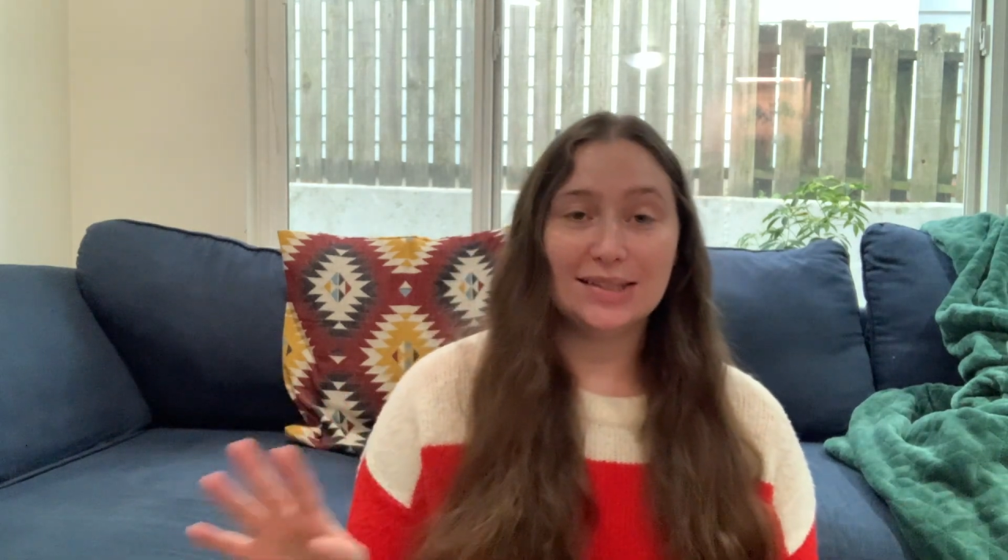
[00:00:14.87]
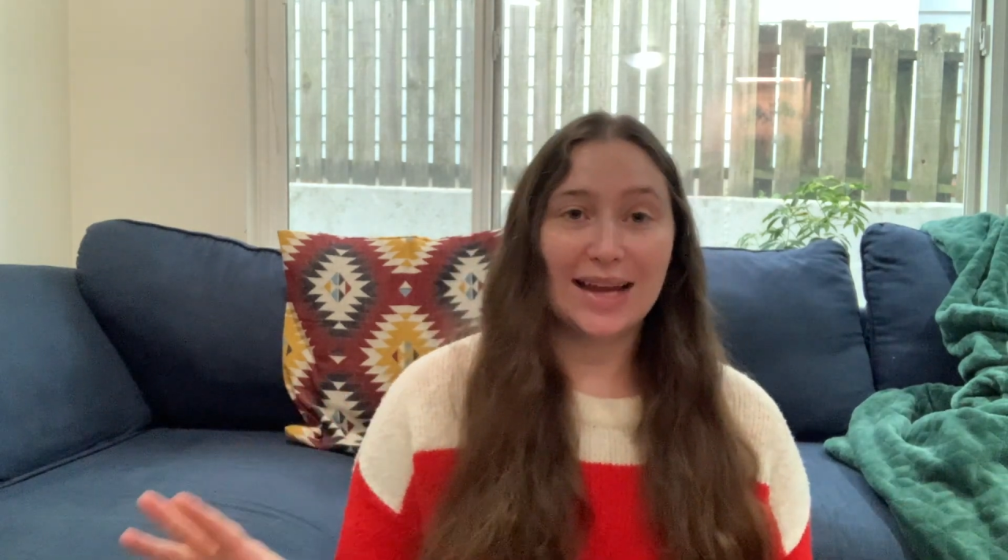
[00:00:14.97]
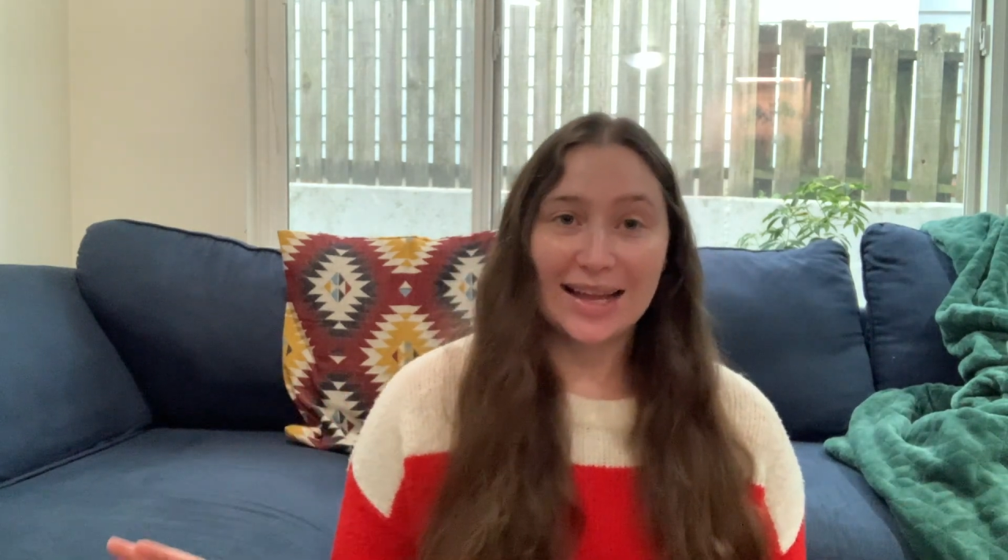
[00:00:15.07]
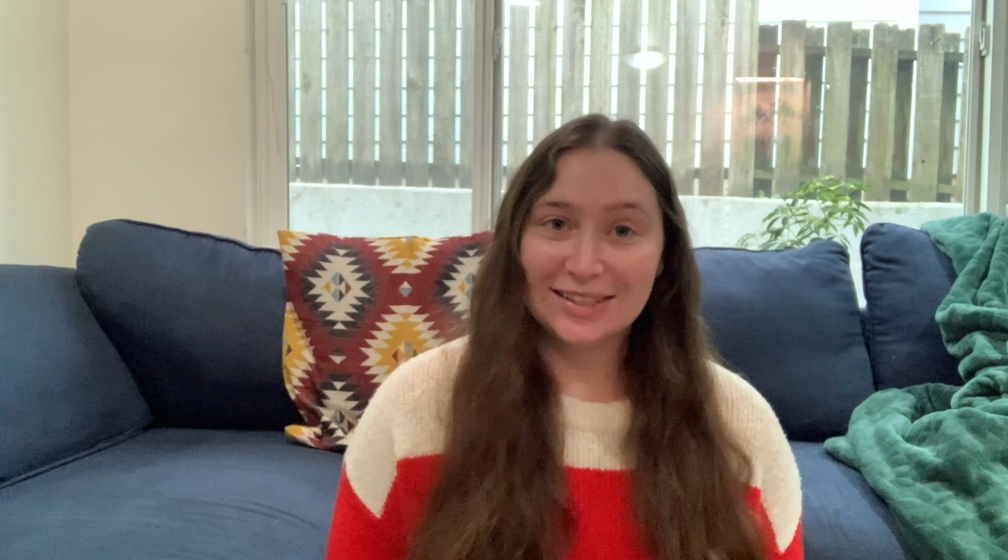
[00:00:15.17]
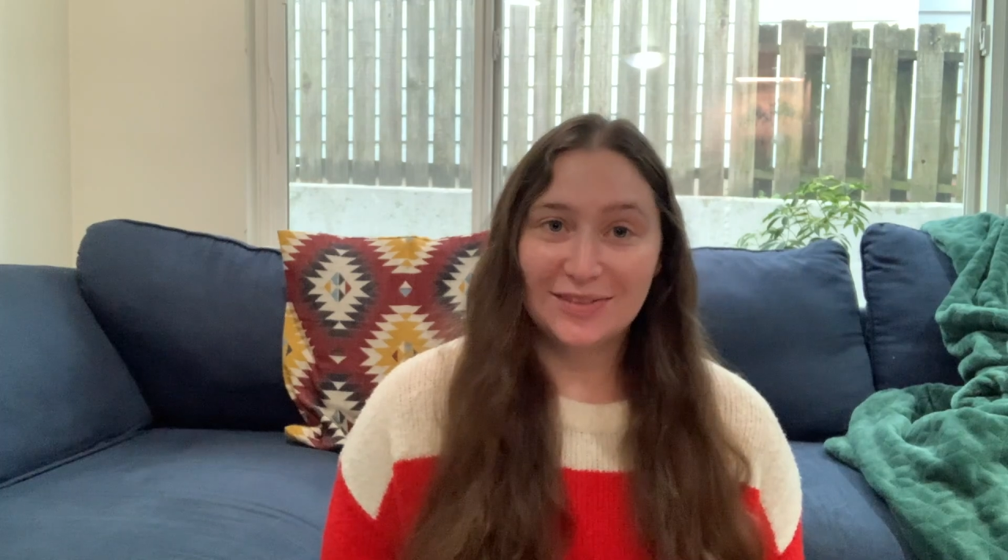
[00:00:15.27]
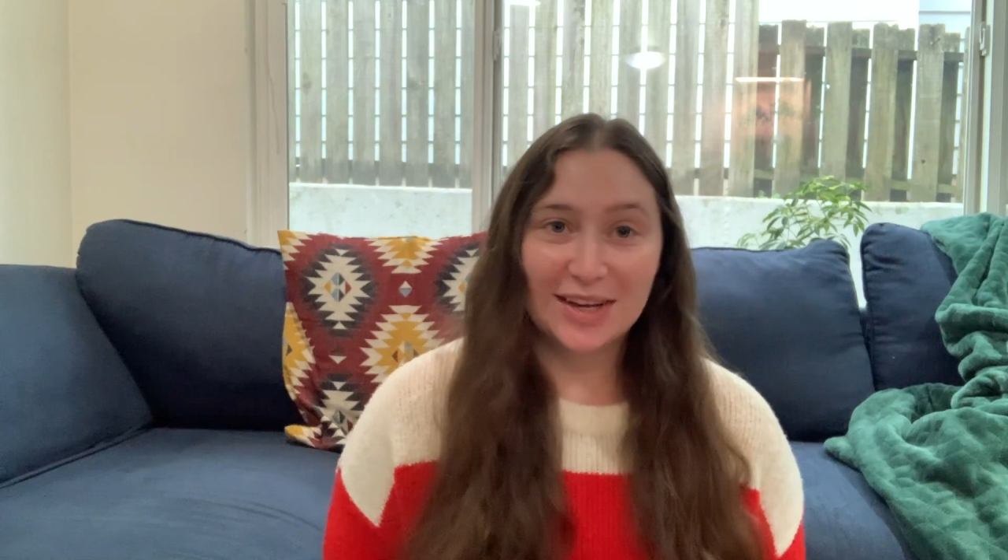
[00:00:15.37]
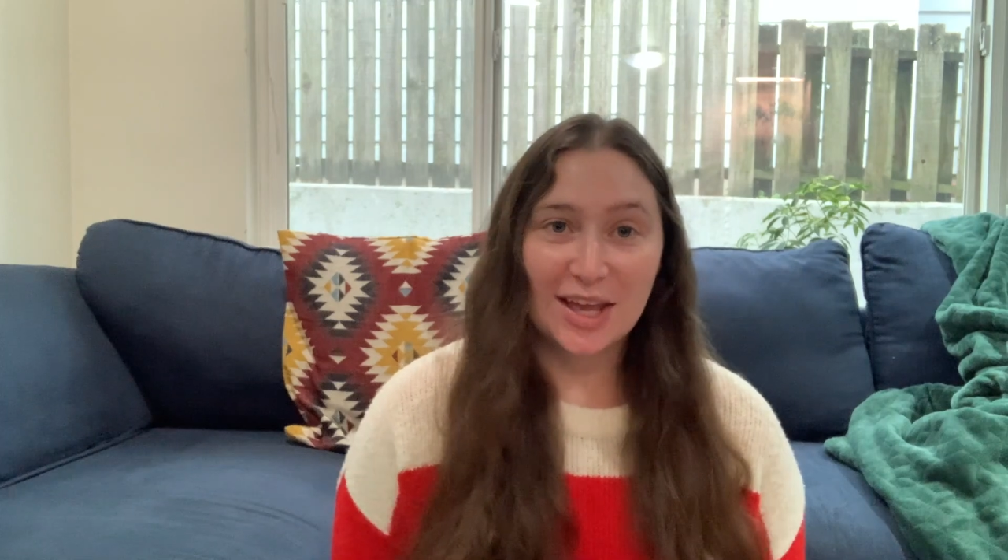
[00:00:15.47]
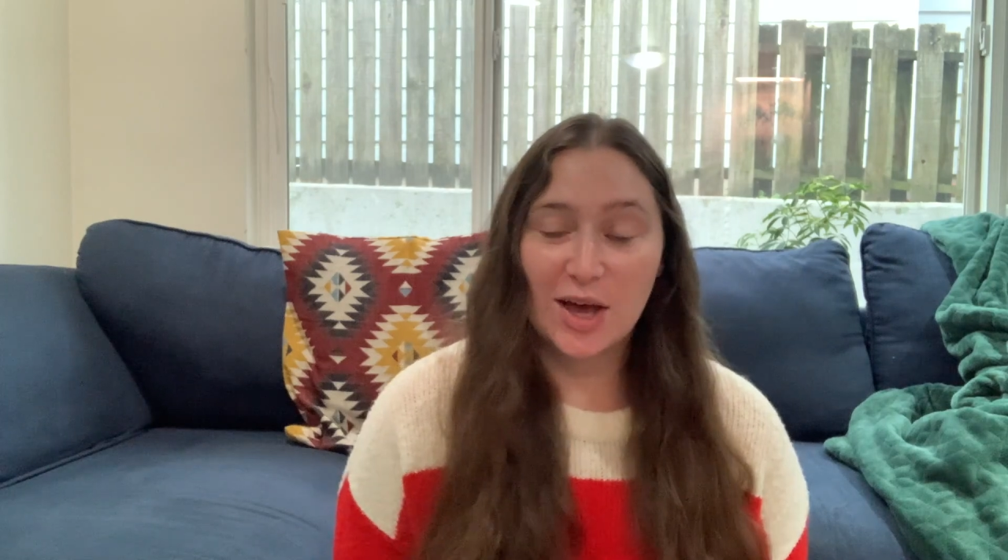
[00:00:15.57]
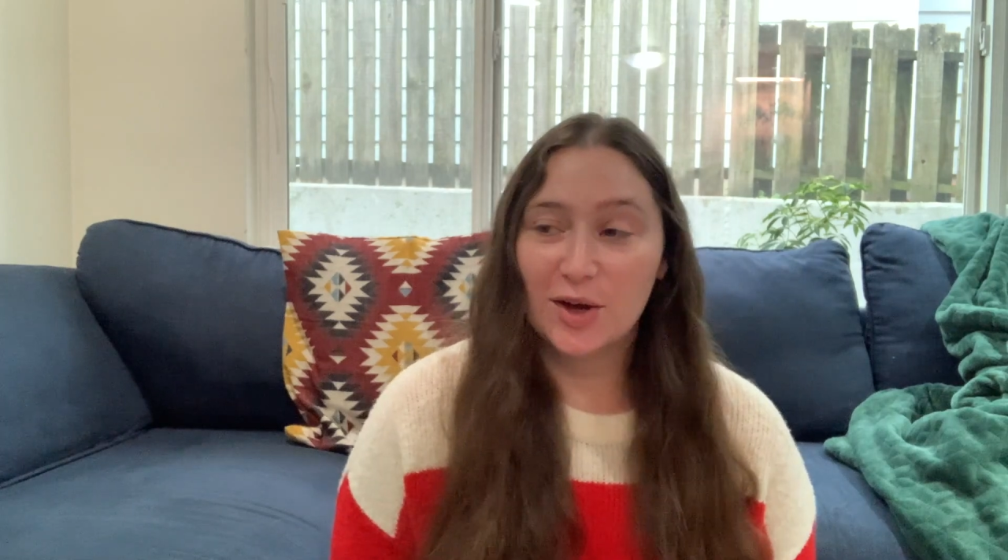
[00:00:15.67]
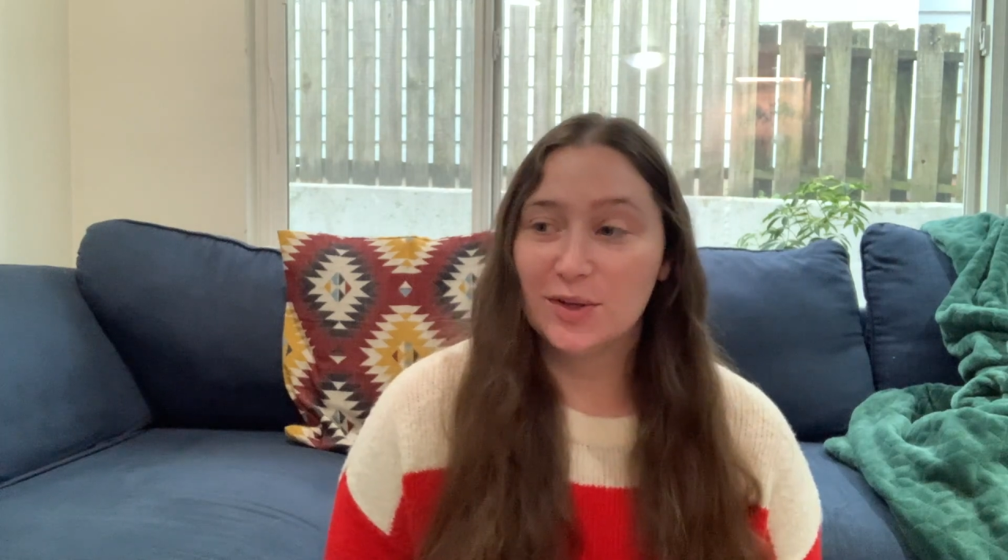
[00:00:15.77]
stats
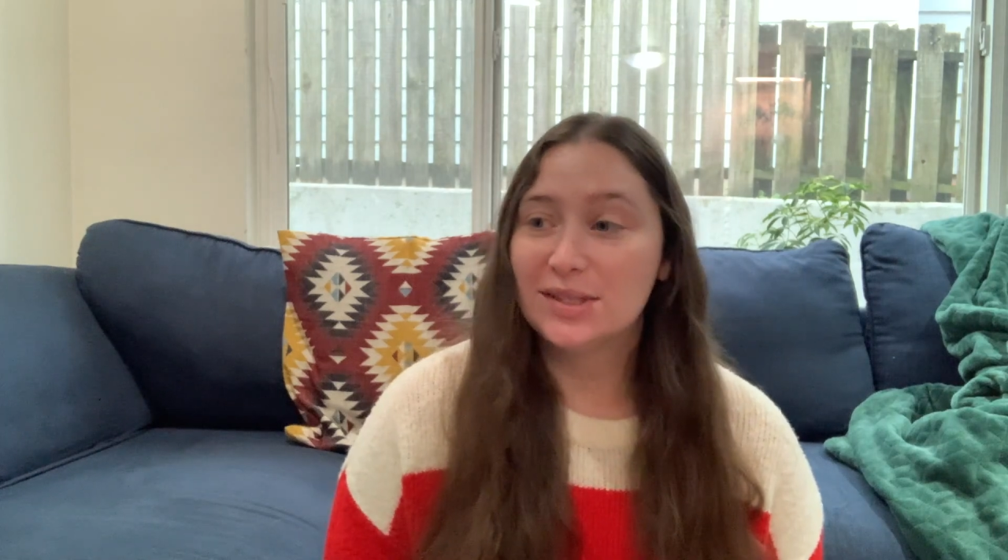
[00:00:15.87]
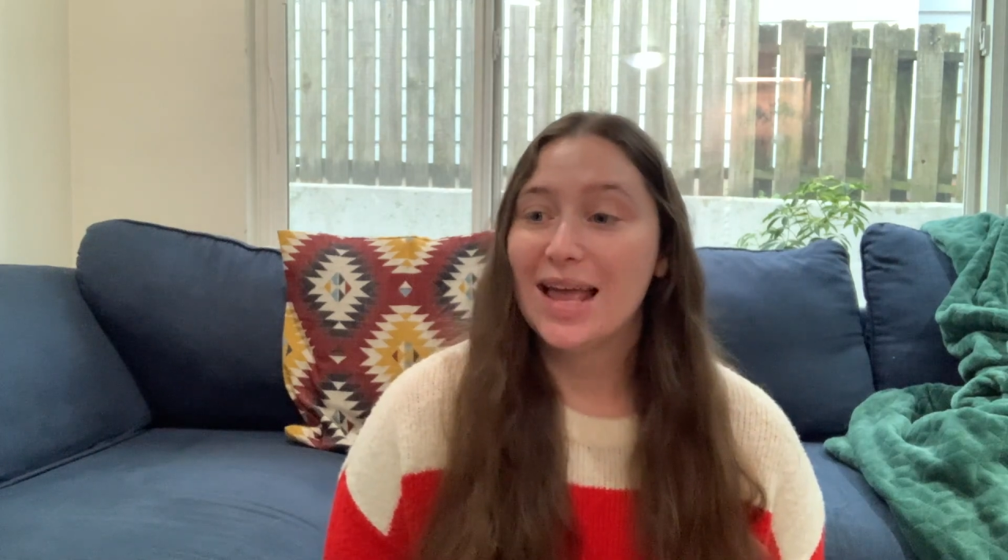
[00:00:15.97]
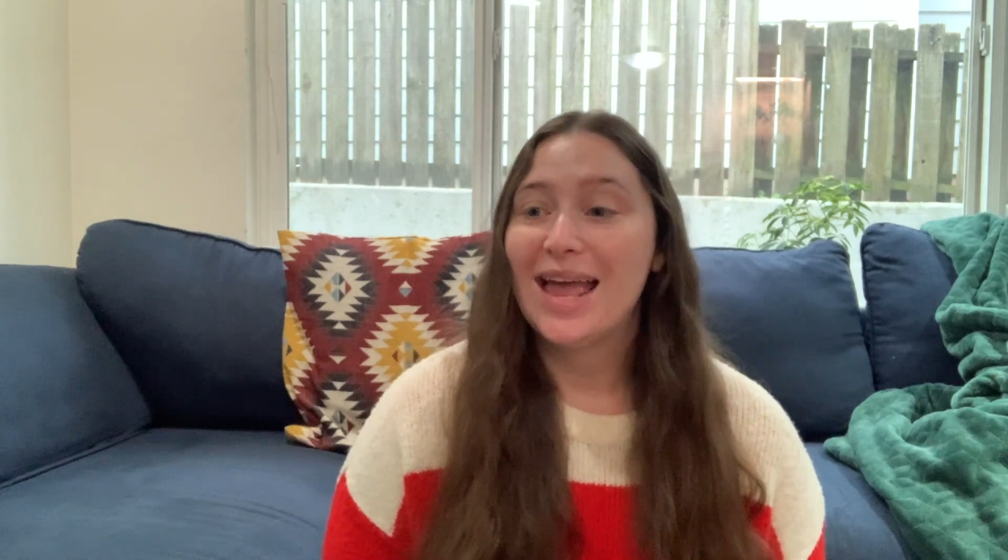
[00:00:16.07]
videos.